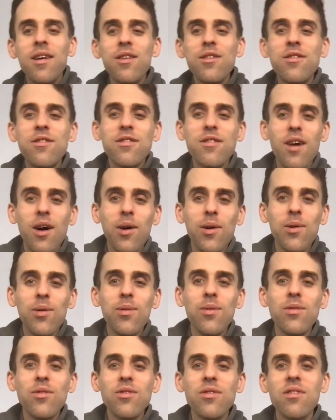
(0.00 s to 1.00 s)

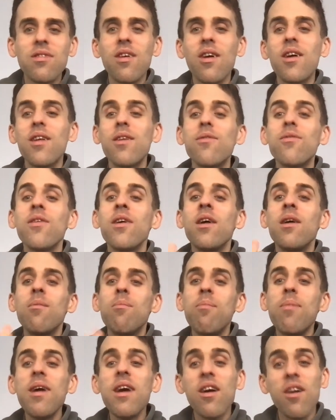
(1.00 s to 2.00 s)
So just kind of
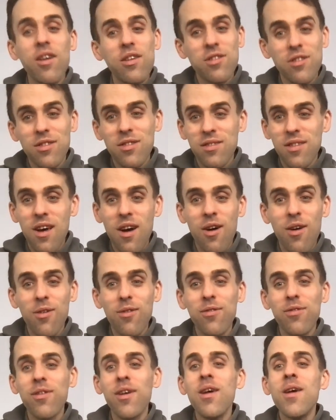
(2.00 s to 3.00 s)
be kind to
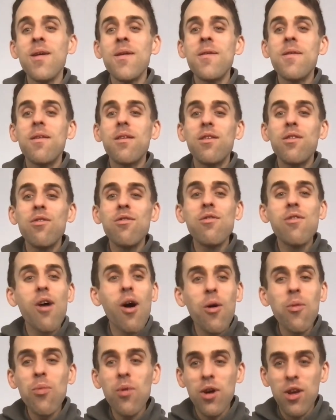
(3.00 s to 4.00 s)
yourself,
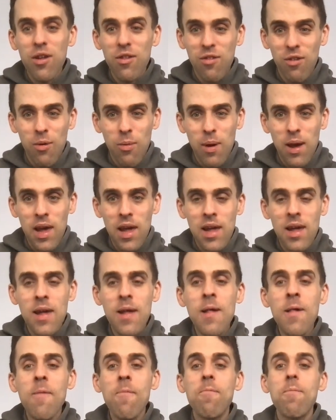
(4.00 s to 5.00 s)
know what you're doing.
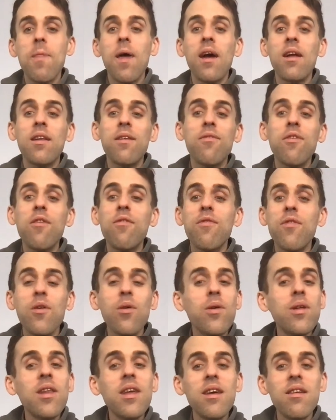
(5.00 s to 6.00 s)
And if you
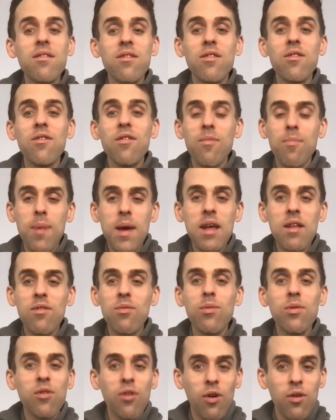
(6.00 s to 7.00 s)
feel you need to speak
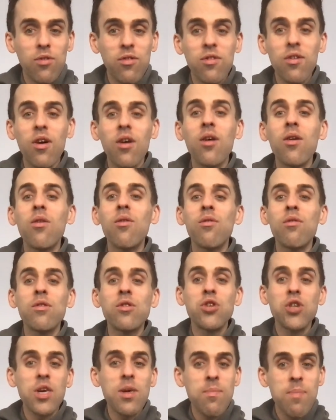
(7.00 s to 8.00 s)
to a doctor or a
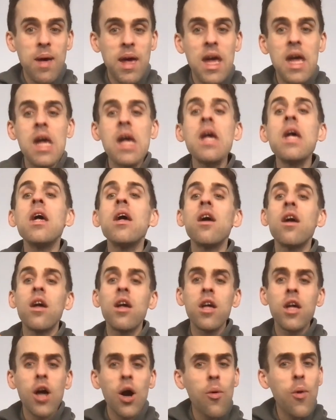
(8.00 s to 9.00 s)
GP,
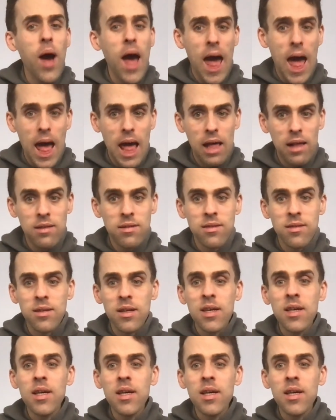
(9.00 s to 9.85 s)
go ahead